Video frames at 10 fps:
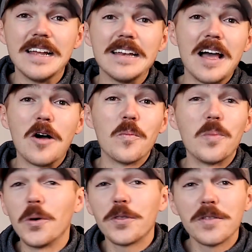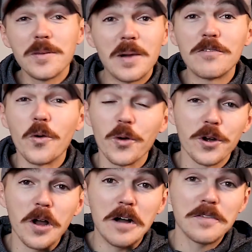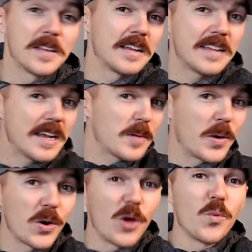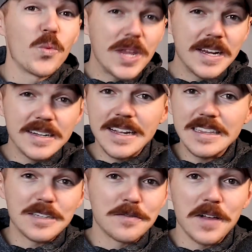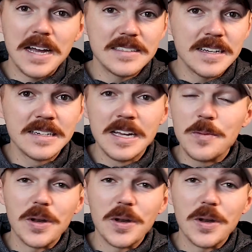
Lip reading: Now, both of them I've ordered off and they take about a week to get the flies in,